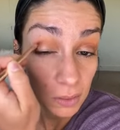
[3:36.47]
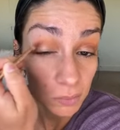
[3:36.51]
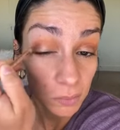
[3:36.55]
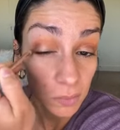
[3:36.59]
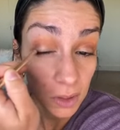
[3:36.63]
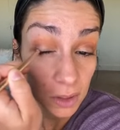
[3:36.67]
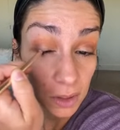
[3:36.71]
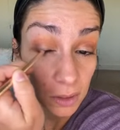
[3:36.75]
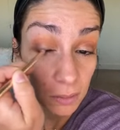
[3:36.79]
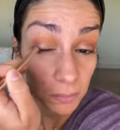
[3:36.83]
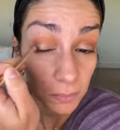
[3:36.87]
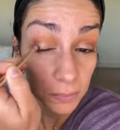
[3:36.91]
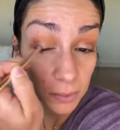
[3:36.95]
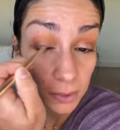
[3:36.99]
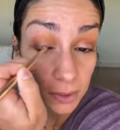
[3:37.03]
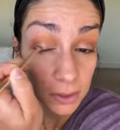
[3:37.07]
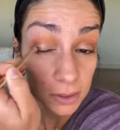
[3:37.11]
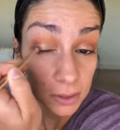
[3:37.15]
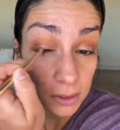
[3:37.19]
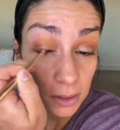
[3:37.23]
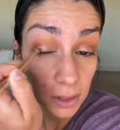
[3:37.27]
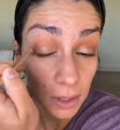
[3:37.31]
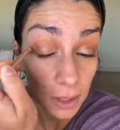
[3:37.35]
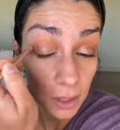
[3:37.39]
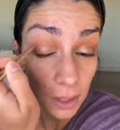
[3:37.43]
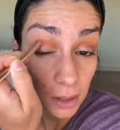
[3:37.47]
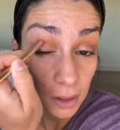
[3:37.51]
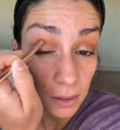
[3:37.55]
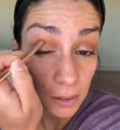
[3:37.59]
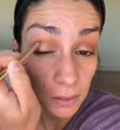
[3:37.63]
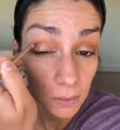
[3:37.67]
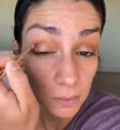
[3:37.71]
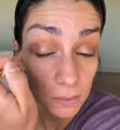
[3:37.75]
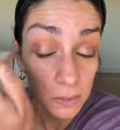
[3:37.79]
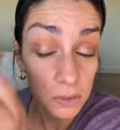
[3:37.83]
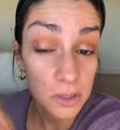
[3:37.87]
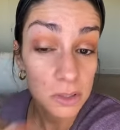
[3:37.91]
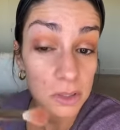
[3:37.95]
and then I'm gonna blend it
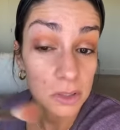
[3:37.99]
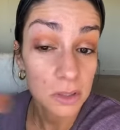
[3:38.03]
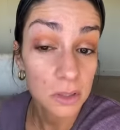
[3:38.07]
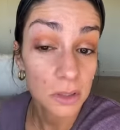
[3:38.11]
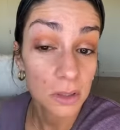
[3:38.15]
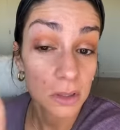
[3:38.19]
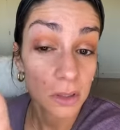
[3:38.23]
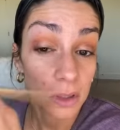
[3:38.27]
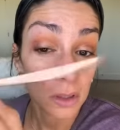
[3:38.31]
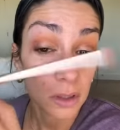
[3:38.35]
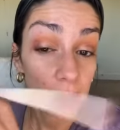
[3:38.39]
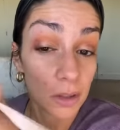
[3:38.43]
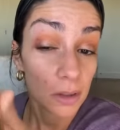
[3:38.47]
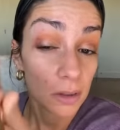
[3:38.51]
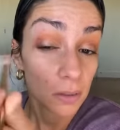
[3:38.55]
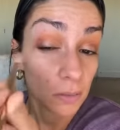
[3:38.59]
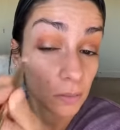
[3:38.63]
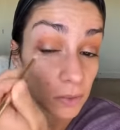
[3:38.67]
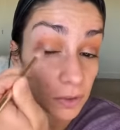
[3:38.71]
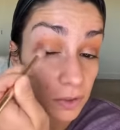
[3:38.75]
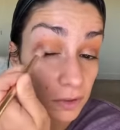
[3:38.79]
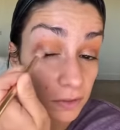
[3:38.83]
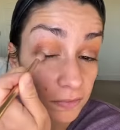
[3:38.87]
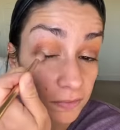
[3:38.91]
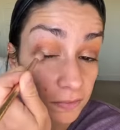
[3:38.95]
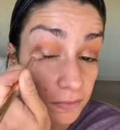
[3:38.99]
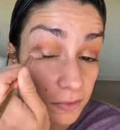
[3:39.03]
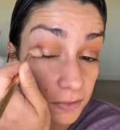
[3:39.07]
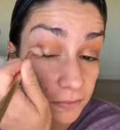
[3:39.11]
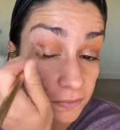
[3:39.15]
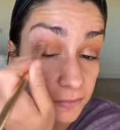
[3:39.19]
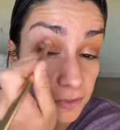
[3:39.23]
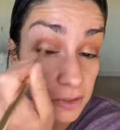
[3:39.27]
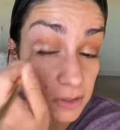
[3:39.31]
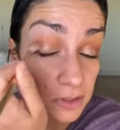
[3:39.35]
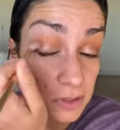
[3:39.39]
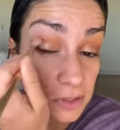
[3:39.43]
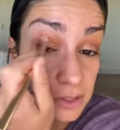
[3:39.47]
out with a
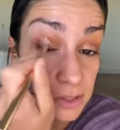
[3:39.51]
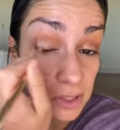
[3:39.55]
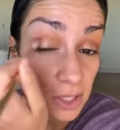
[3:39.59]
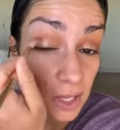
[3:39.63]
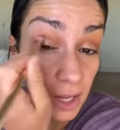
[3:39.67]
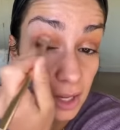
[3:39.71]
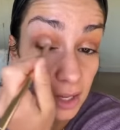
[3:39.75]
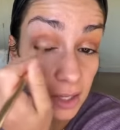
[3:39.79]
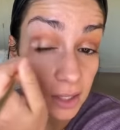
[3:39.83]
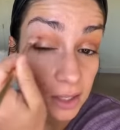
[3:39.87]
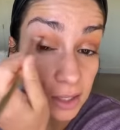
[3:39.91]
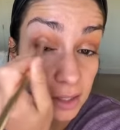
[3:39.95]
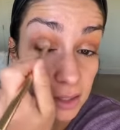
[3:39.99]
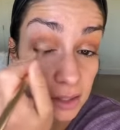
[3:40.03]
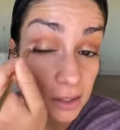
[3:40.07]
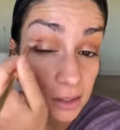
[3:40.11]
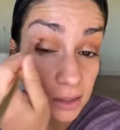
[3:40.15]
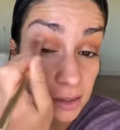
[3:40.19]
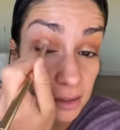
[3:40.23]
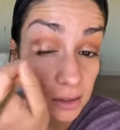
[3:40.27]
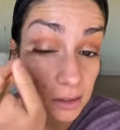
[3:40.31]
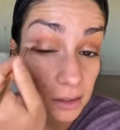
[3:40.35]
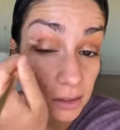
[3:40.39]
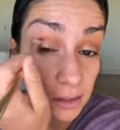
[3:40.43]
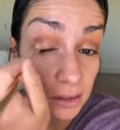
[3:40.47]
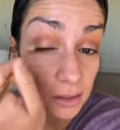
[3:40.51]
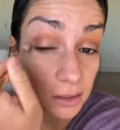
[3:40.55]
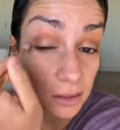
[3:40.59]
fluffier side.